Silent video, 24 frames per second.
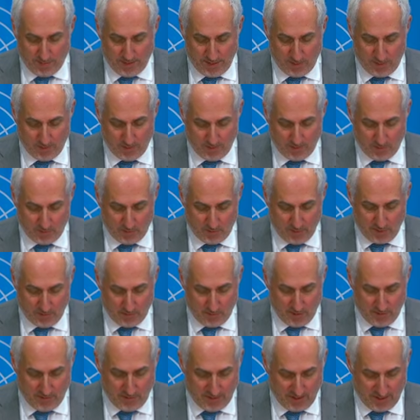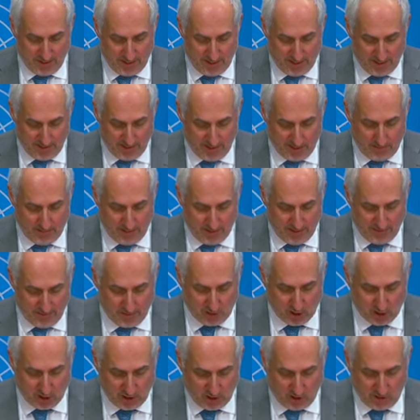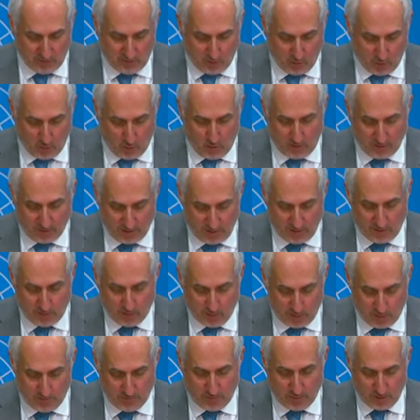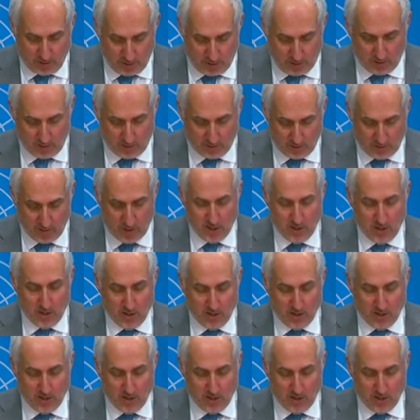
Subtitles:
p.m., there will be a briefing here by the chair of the working group on